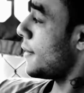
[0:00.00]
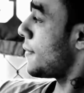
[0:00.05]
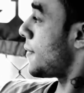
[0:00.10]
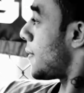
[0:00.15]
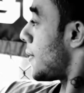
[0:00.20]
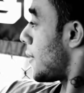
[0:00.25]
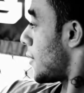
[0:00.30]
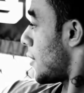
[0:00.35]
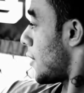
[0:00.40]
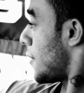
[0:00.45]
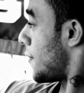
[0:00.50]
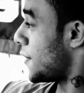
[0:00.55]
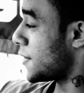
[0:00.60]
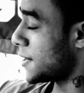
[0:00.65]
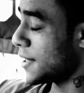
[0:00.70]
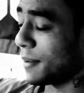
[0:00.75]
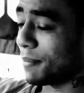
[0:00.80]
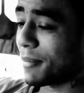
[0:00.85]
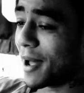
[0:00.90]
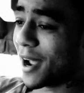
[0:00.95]
I don't know if he's
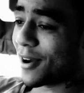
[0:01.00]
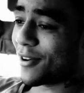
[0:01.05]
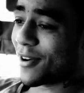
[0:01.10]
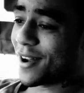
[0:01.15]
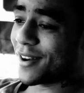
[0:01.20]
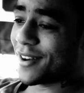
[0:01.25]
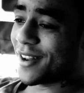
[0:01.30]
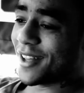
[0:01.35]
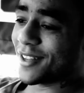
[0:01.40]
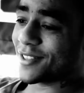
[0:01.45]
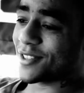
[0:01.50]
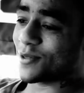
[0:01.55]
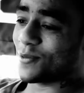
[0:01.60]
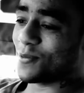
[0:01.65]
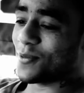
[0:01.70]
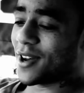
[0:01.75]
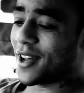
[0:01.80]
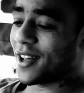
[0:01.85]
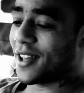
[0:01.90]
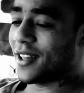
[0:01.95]
in the background there
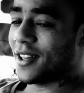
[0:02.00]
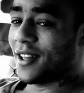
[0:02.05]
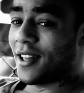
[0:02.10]
somewhere.